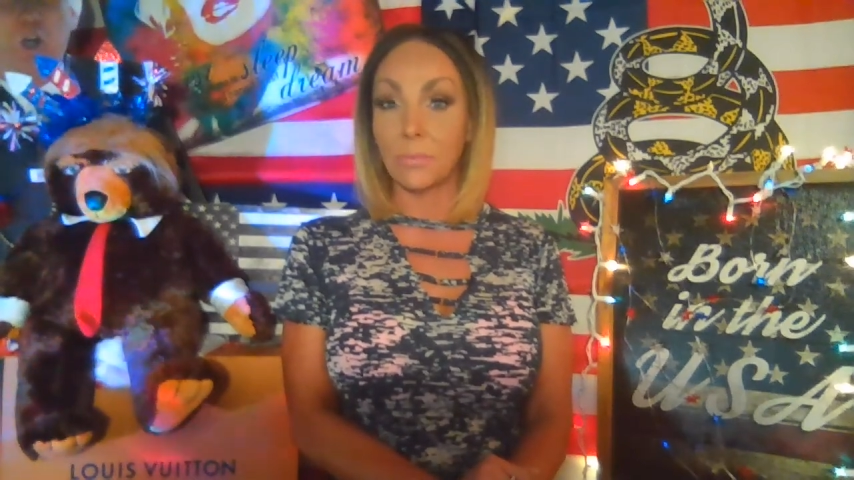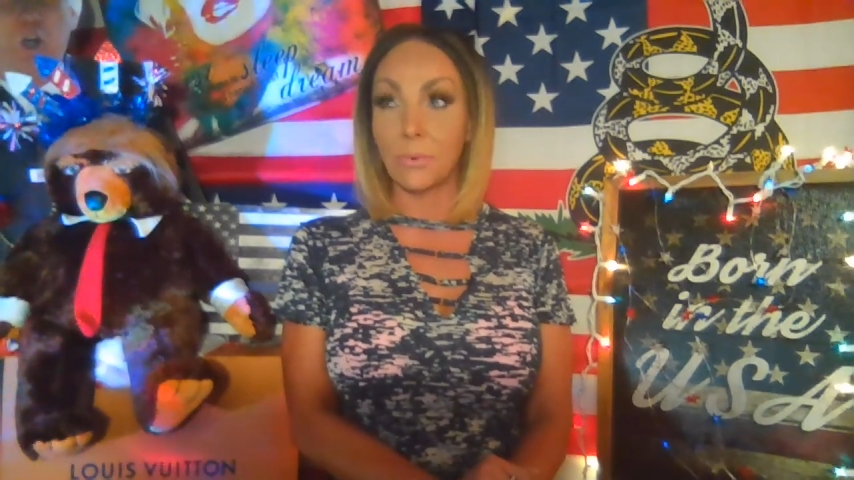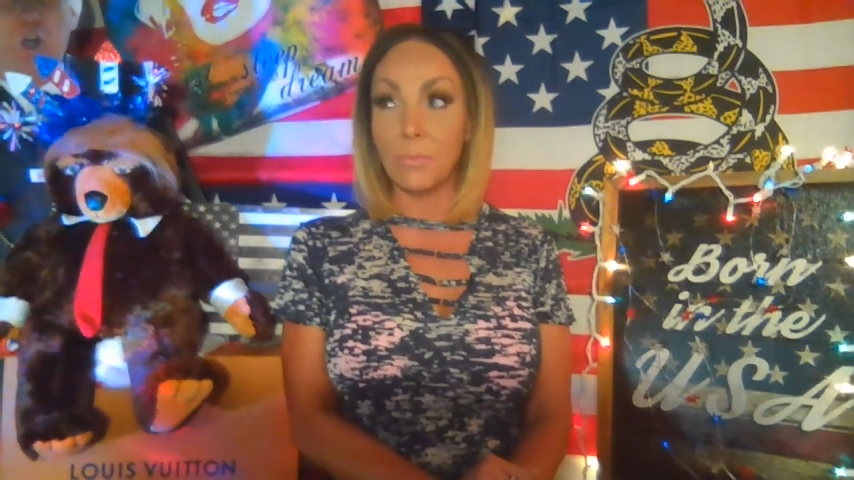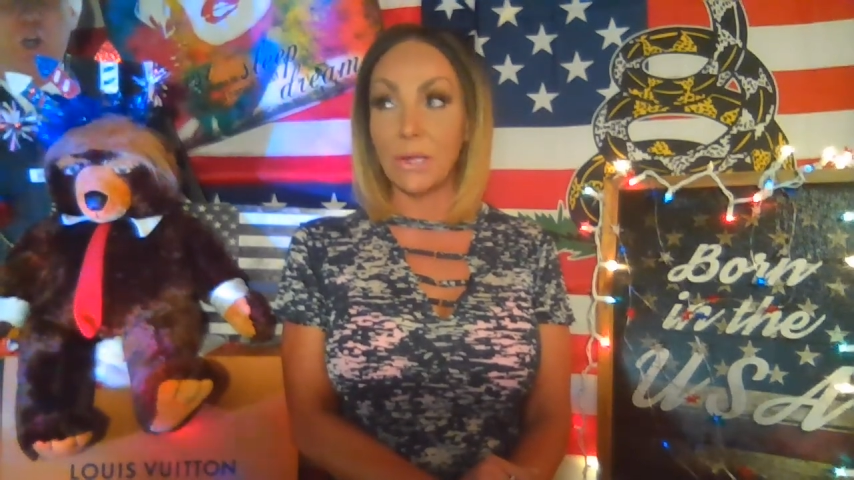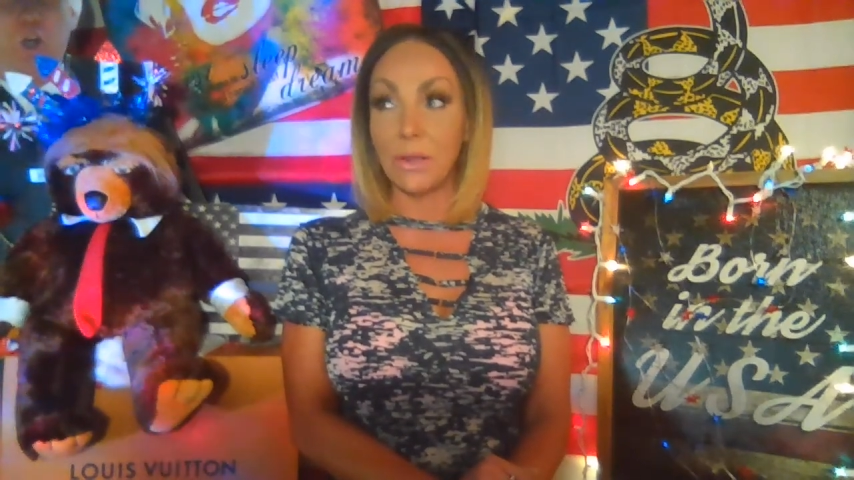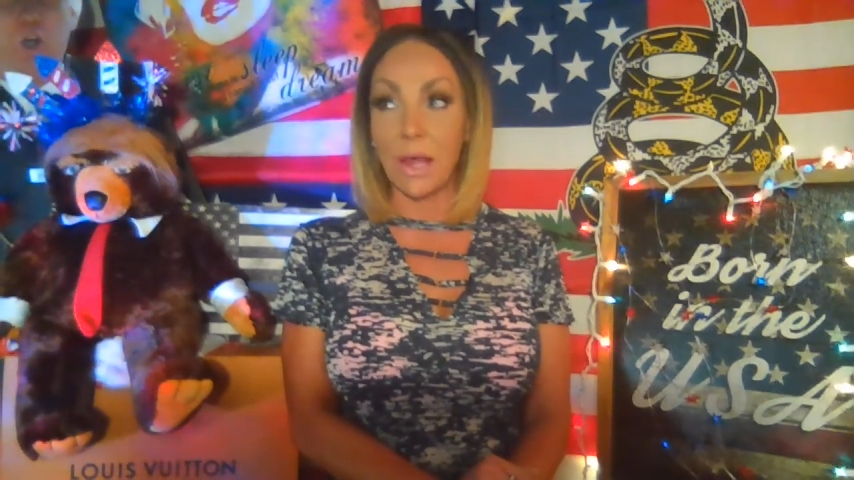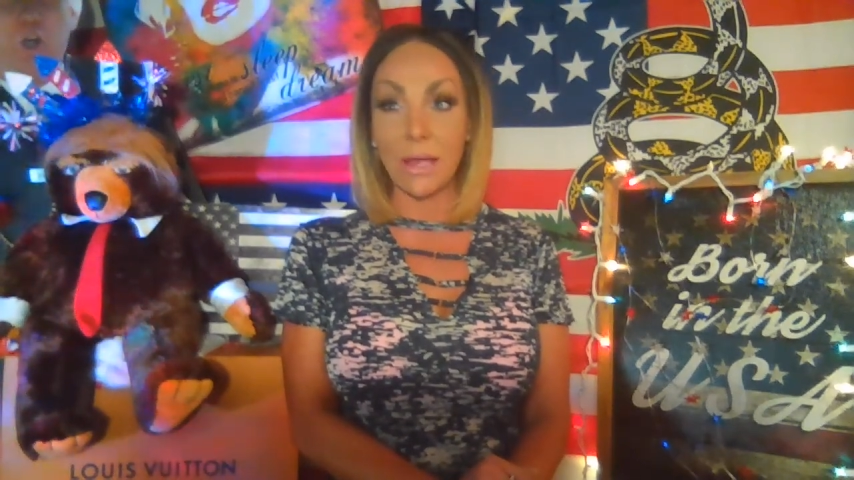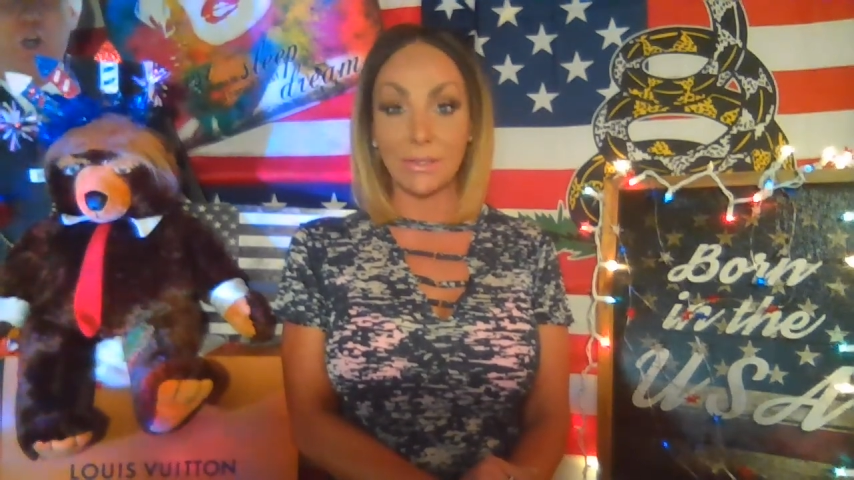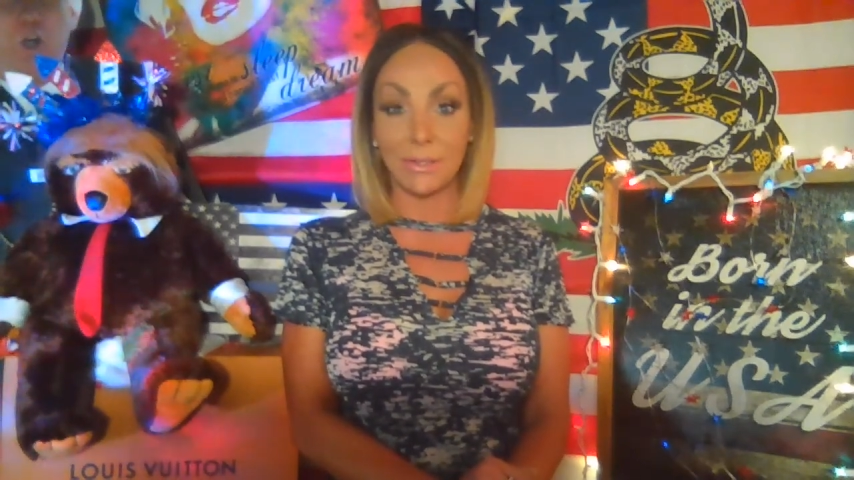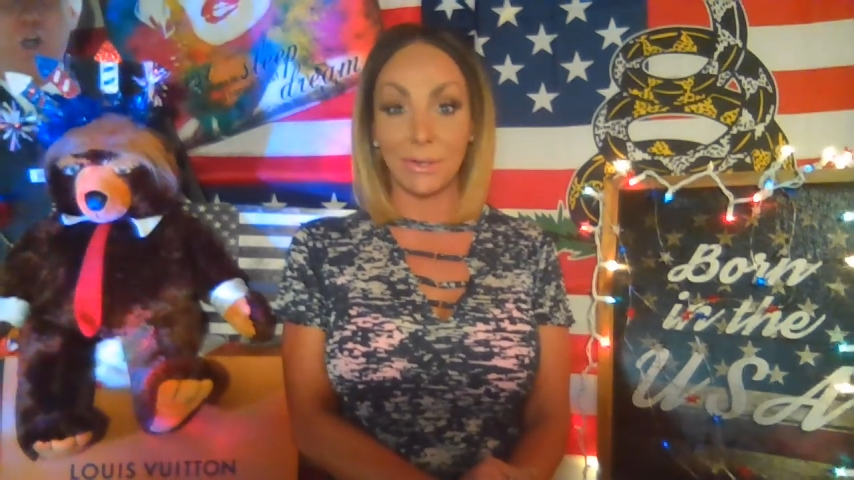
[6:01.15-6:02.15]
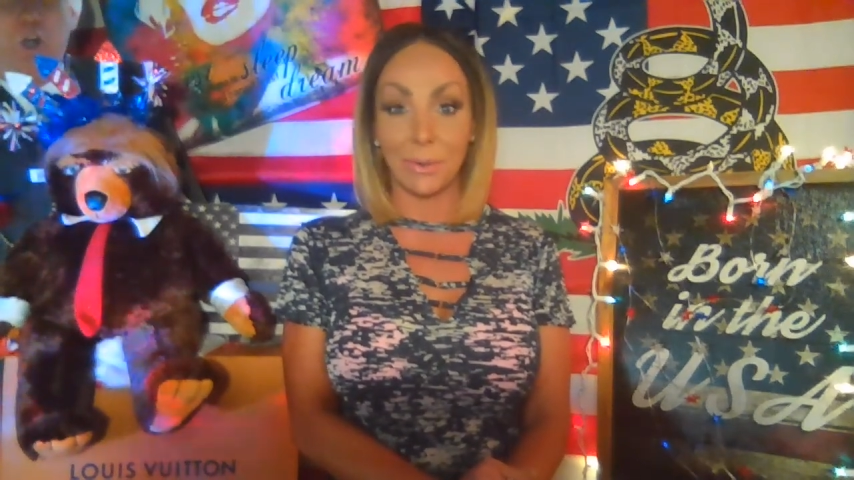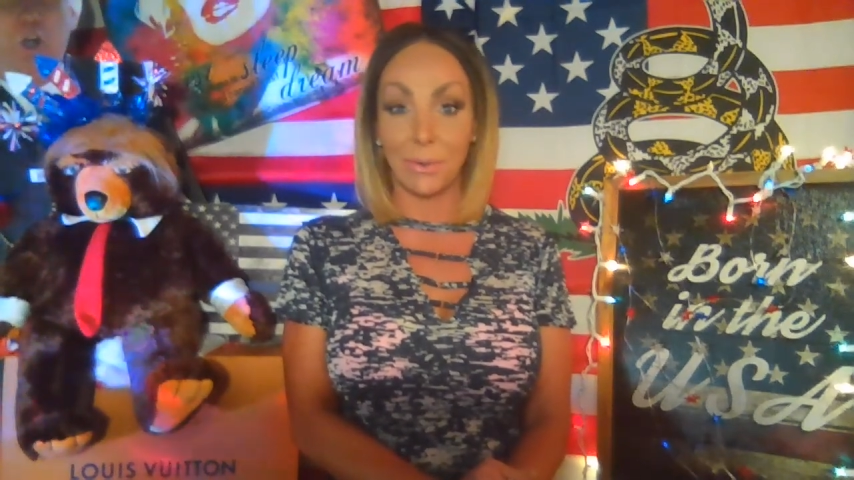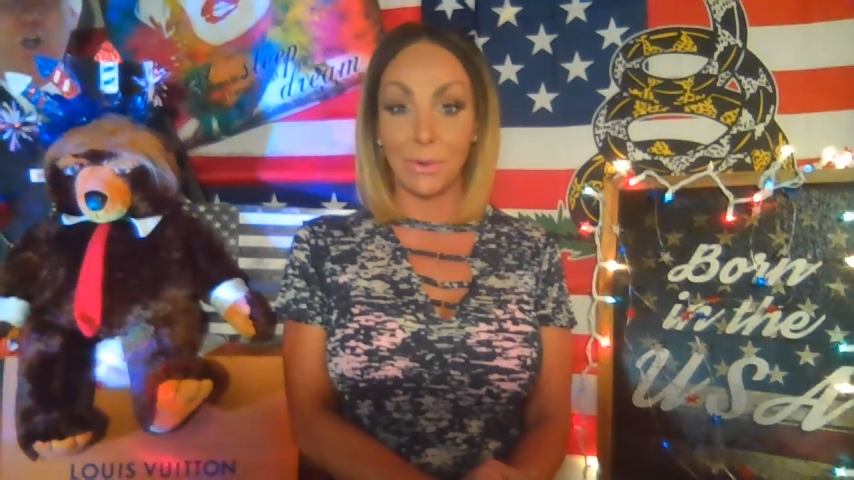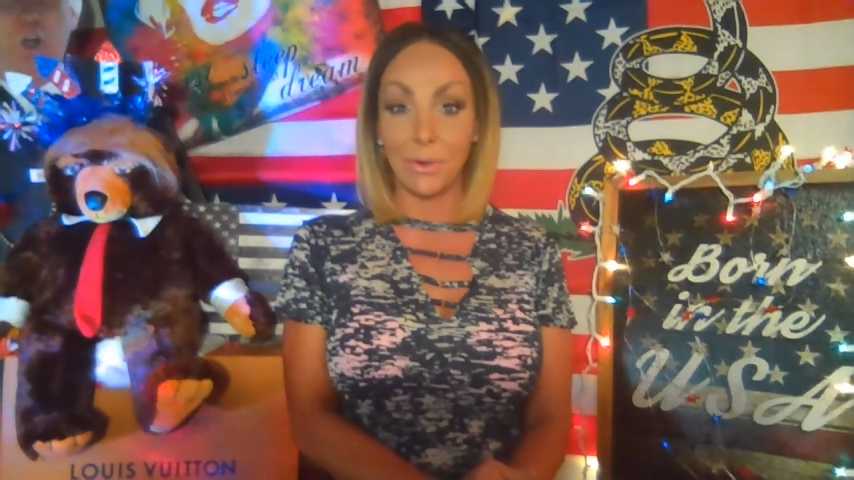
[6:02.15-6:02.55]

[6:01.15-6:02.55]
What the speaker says: We're being lied to.